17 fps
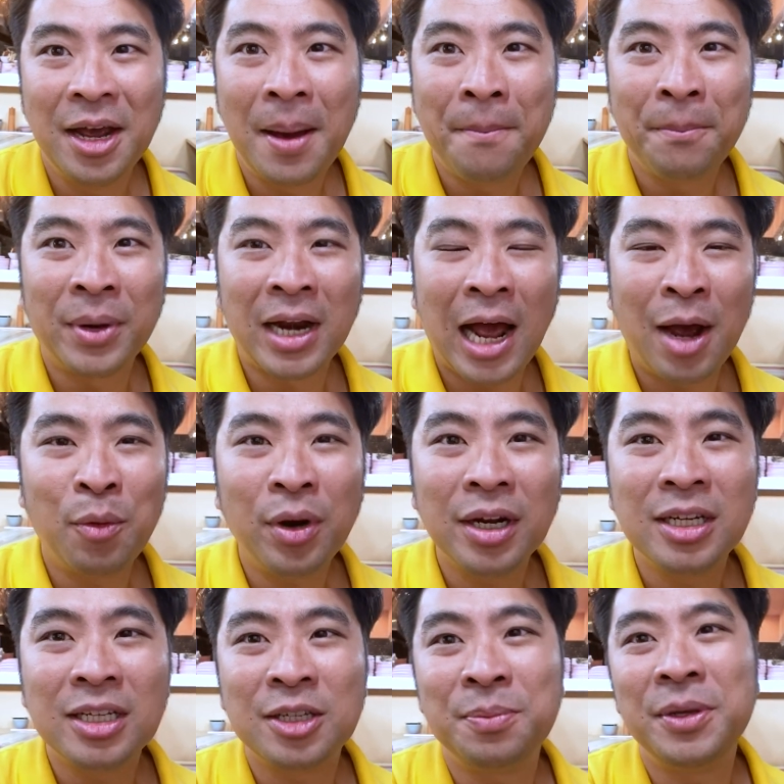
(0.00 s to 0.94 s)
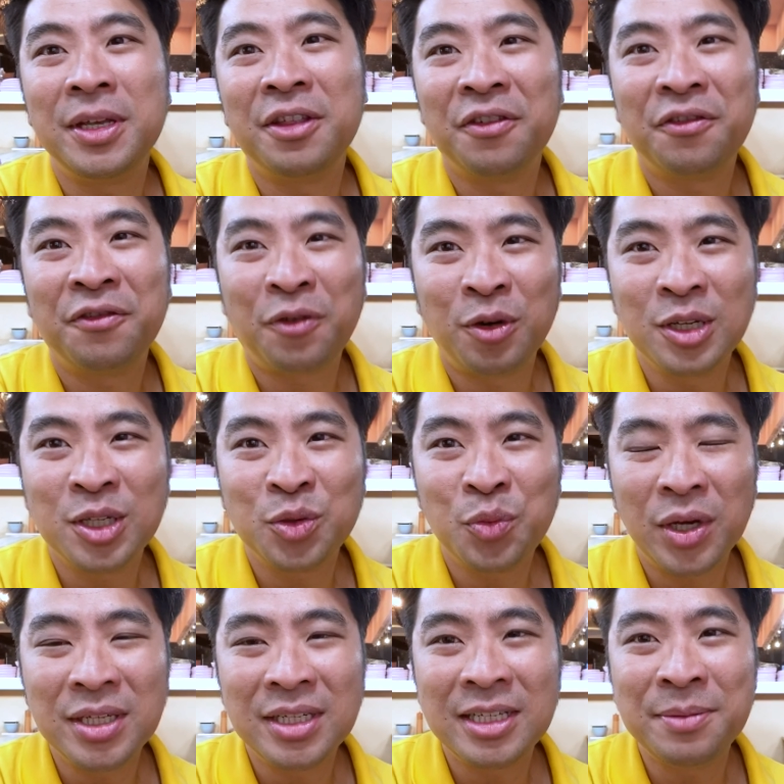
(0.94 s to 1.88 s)
but I wanted to be the first
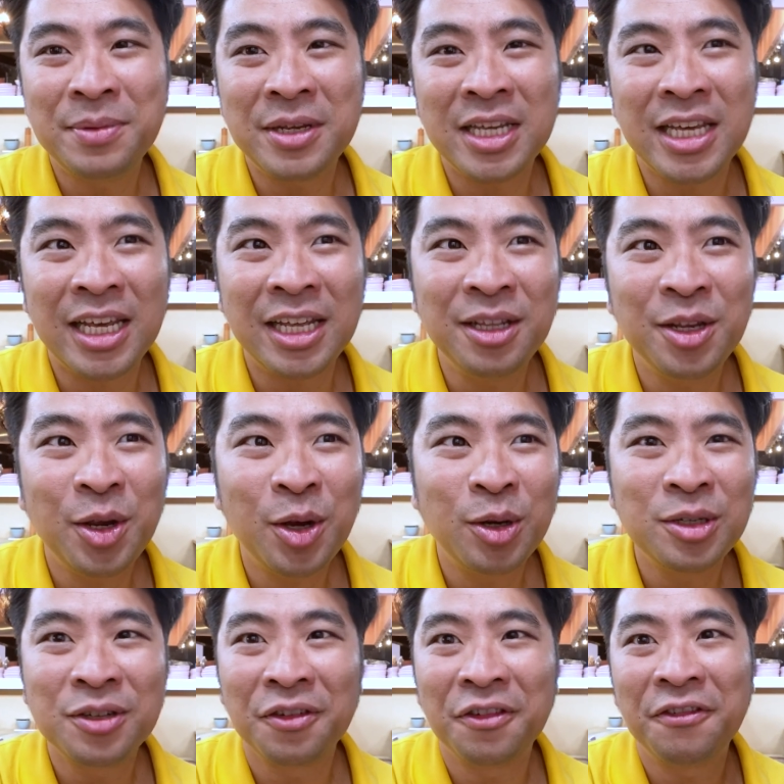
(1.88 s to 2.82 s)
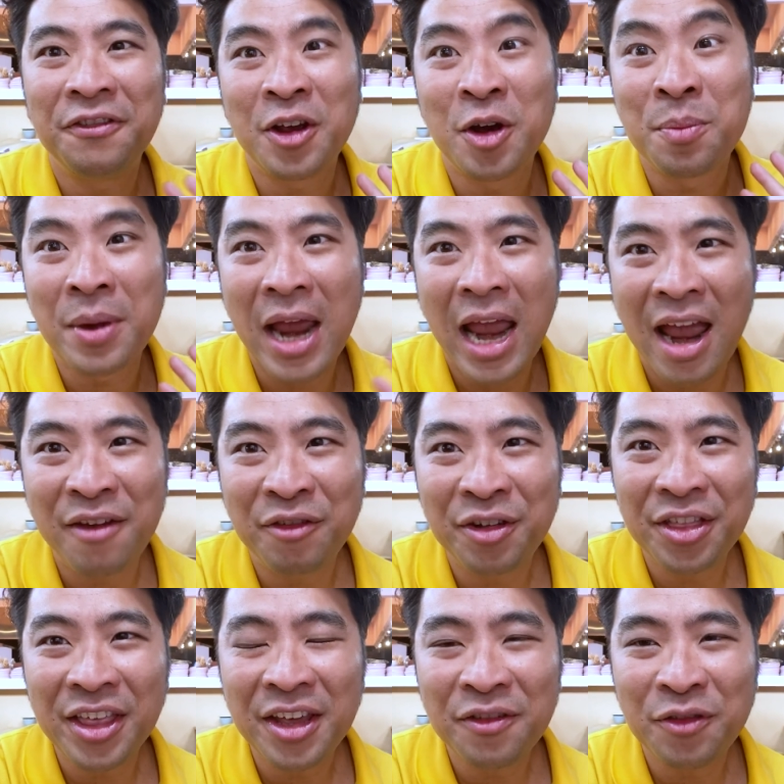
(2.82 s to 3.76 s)
one to be in here to film
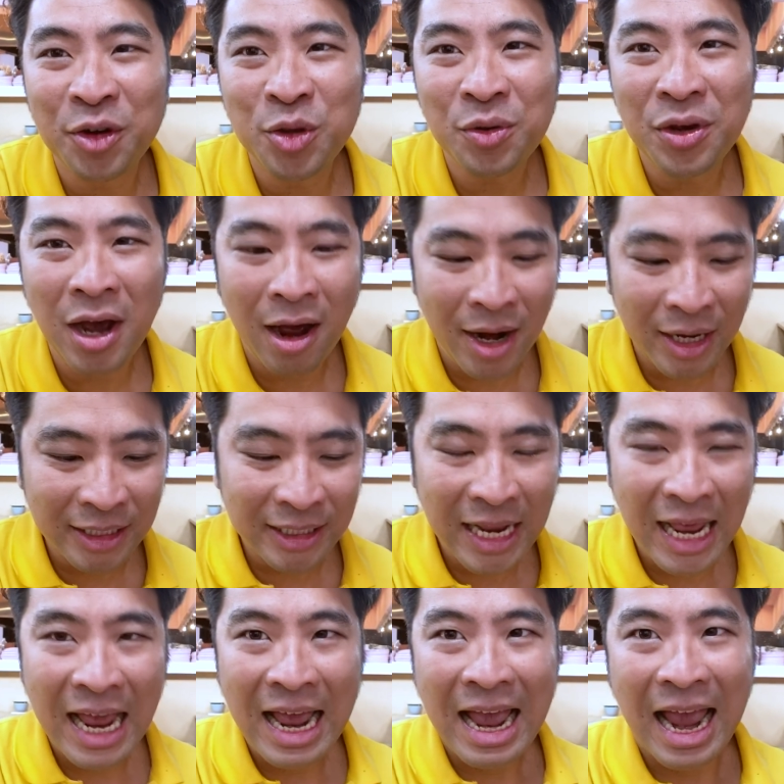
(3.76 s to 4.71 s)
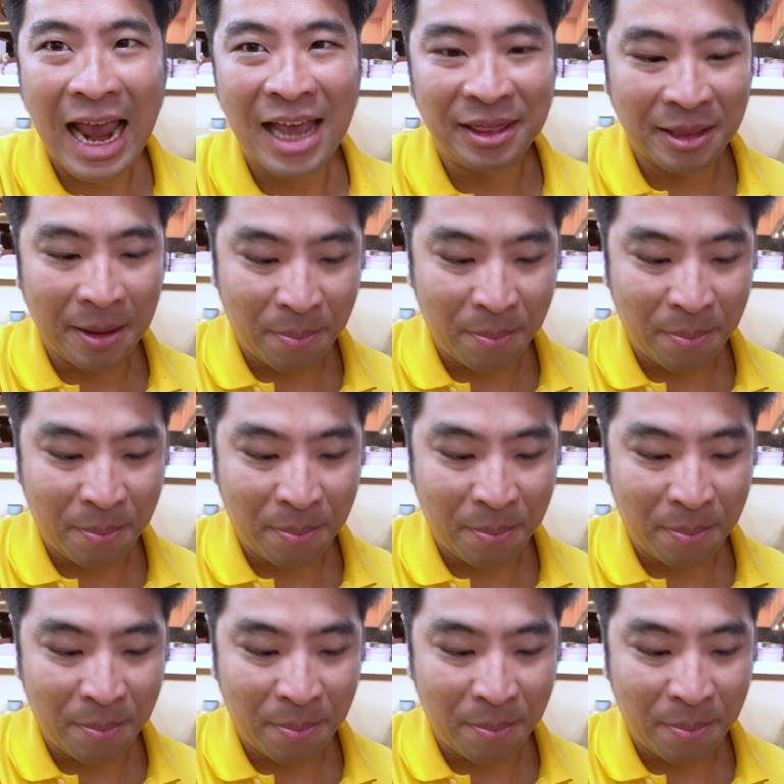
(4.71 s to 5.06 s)
everything for you guys. And the